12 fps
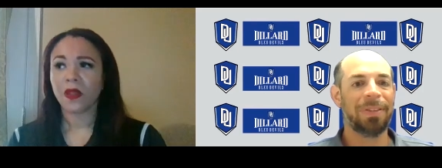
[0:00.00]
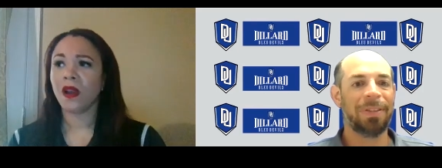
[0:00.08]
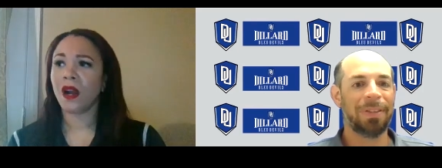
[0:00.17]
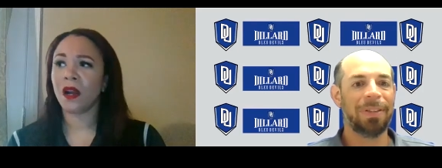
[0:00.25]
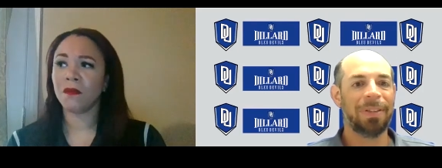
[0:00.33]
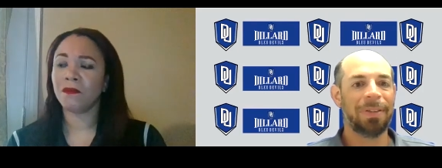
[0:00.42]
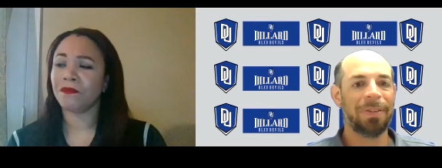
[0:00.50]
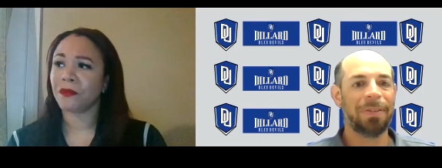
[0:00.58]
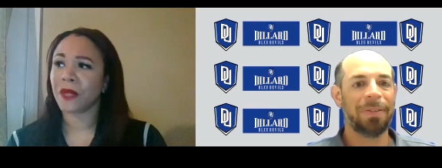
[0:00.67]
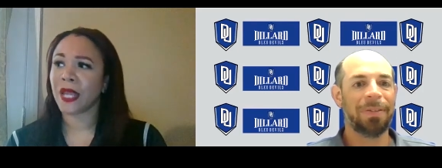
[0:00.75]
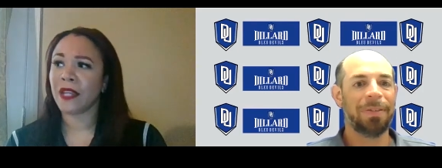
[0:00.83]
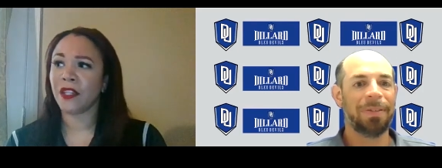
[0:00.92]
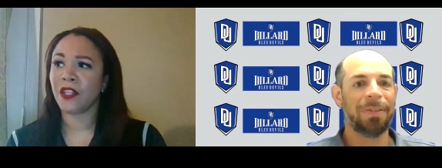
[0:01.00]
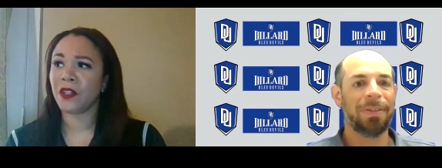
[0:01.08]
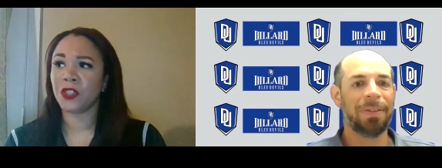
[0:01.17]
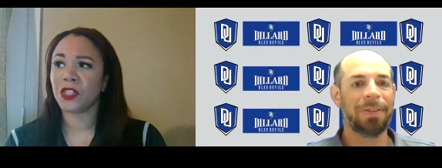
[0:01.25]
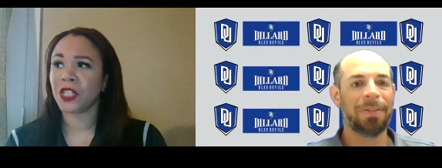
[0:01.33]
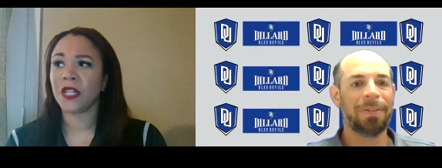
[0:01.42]
Speaker 1: um, and you
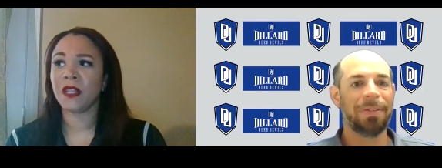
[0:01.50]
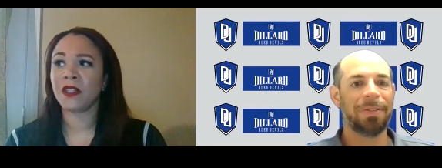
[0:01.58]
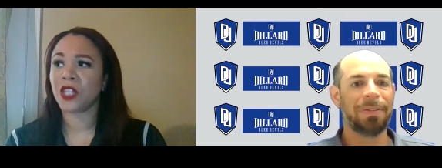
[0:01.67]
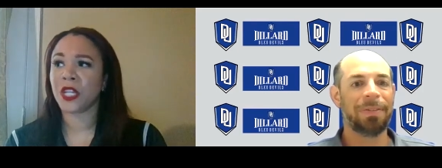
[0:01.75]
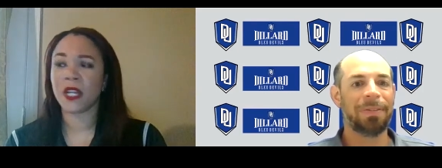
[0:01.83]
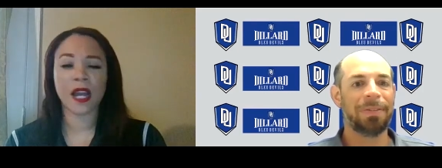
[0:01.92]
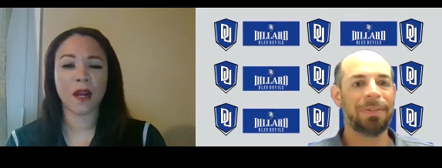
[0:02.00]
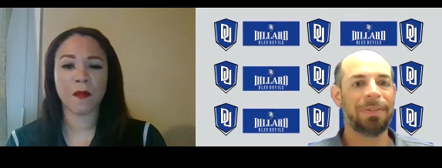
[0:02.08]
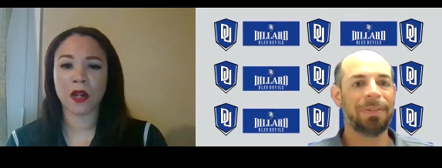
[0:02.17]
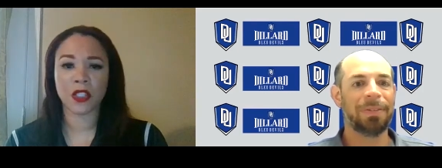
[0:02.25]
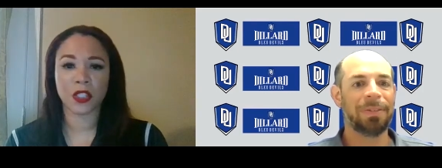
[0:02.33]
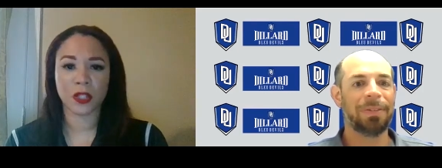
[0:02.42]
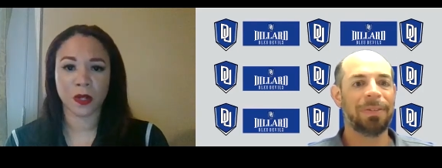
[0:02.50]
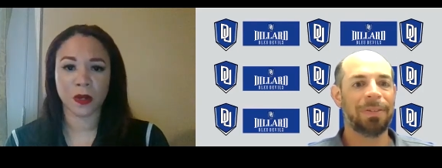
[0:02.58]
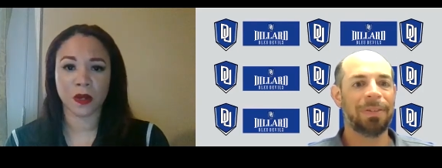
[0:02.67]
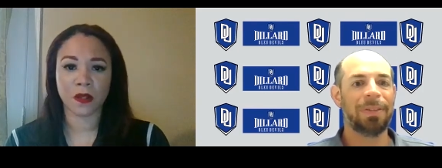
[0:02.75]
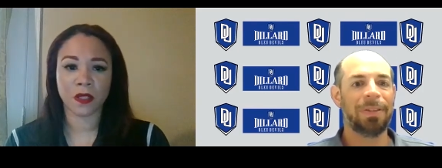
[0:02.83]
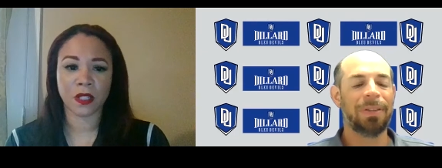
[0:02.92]
know she she kind of marched to
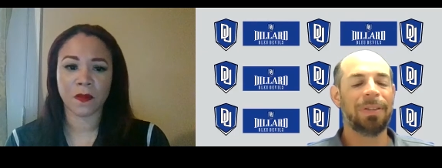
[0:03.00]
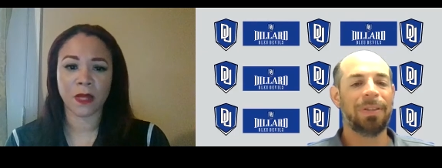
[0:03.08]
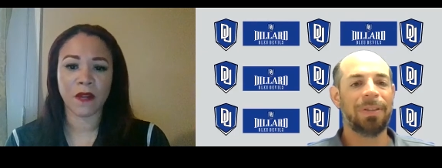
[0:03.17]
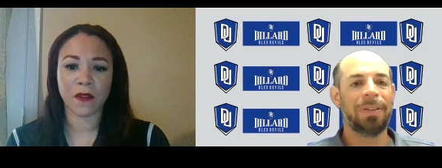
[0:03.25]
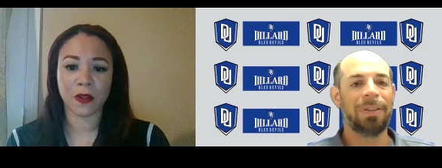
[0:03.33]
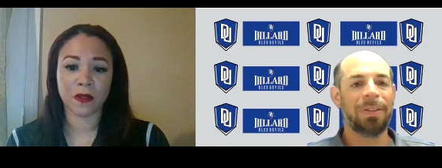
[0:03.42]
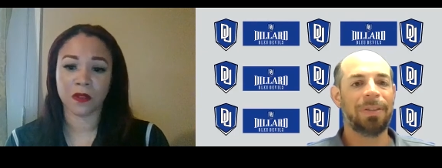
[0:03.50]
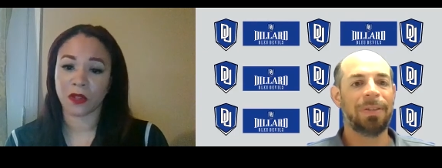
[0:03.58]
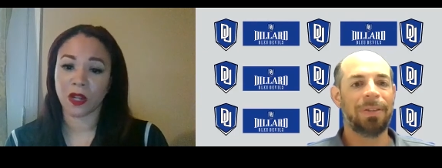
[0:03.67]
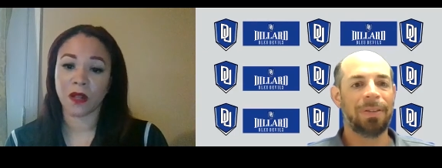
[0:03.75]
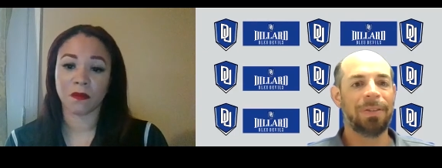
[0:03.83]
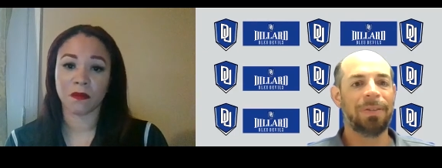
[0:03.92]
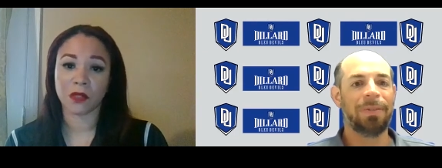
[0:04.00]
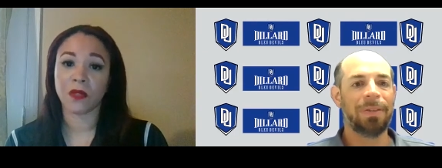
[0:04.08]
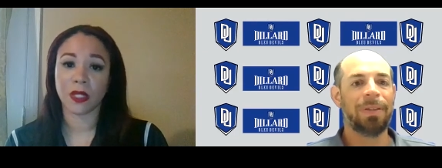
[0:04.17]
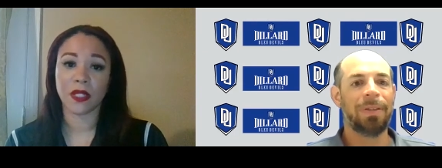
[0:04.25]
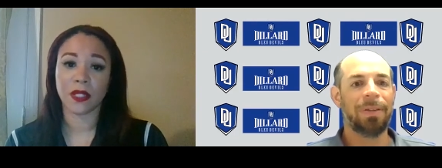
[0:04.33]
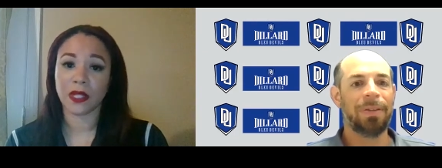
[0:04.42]
her to the beat of her own drum. She
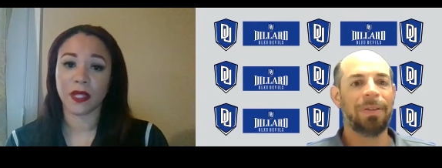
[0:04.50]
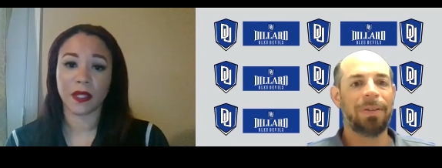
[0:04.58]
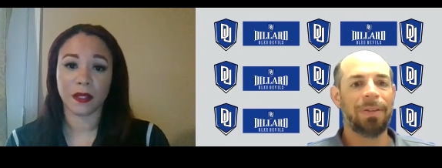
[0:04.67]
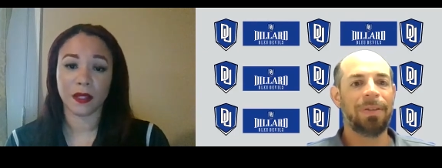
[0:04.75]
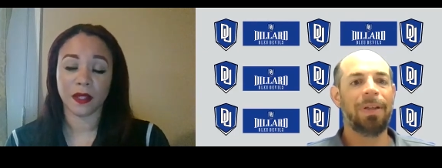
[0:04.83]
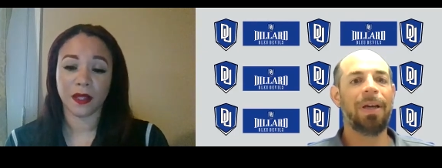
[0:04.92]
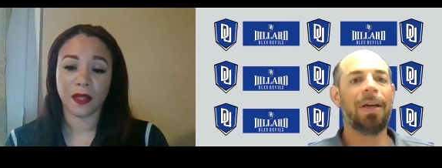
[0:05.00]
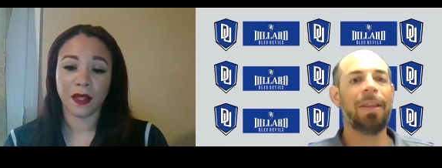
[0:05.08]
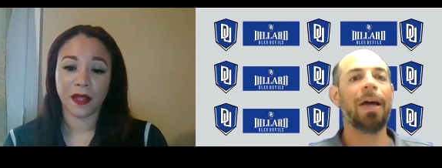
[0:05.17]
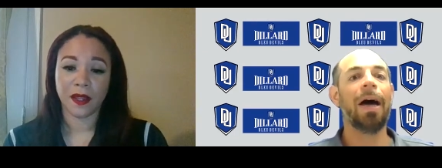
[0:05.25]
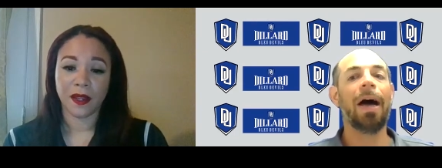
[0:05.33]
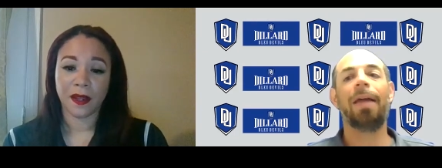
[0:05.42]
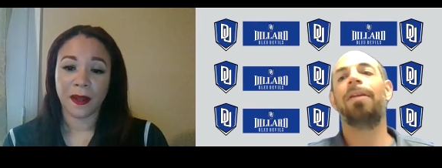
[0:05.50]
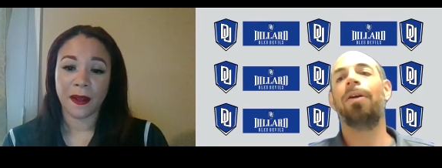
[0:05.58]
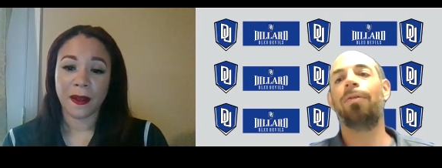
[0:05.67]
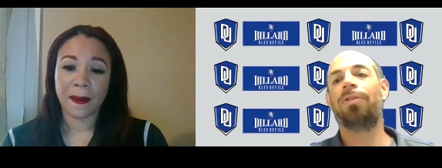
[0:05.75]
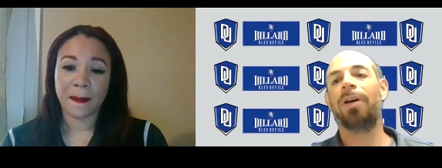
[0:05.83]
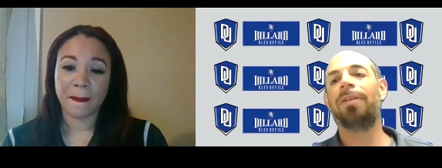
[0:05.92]
really did.
Speaker 2: Yeah. That,
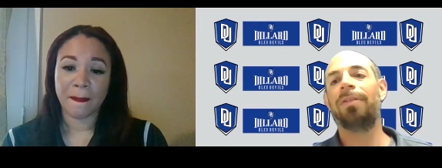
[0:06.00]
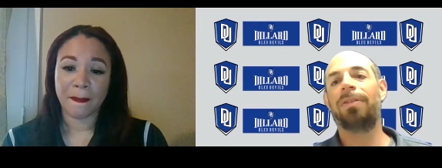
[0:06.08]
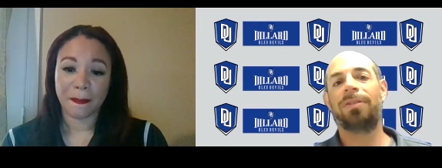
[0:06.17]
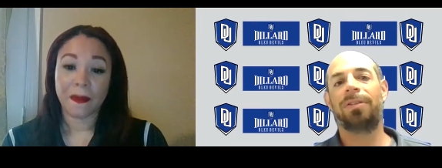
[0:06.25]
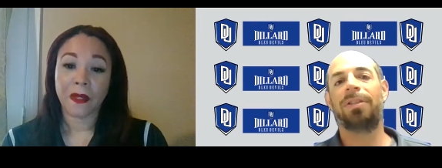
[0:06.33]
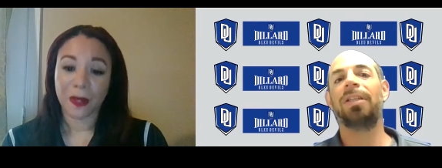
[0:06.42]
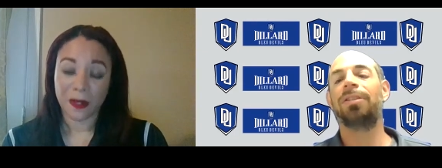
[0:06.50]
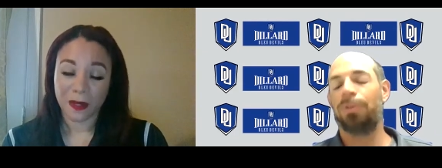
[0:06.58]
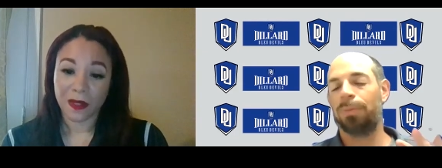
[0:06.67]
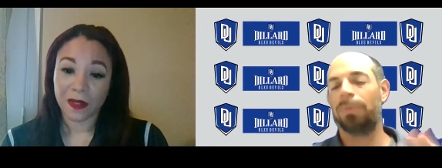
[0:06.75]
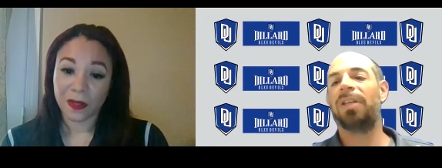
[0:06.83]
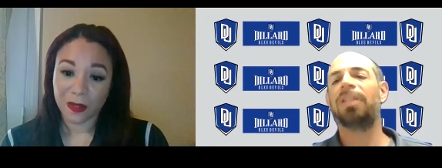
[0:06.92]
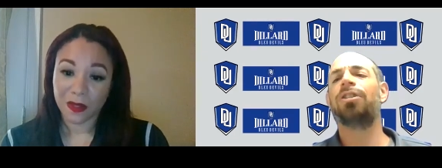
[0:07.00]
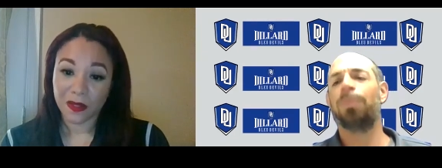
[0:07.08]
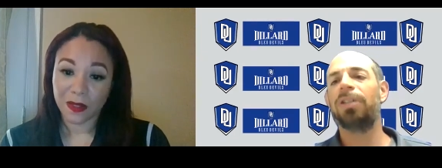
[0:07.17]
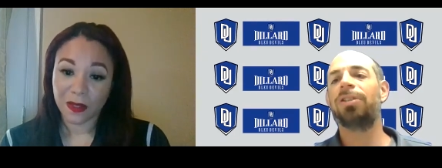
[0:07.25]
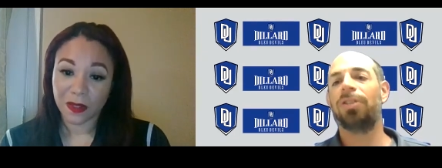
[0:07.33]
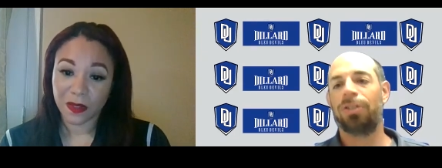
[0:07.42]
um, done some
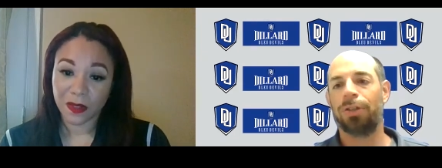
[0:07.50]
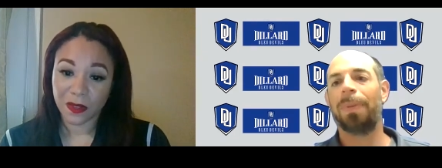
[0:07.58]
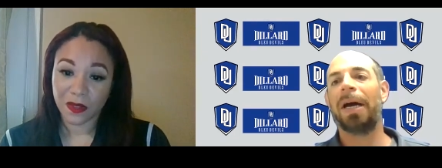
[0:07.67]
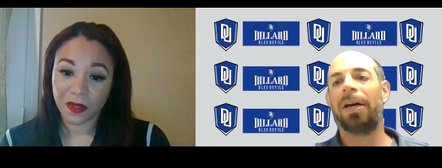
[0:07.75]
did some research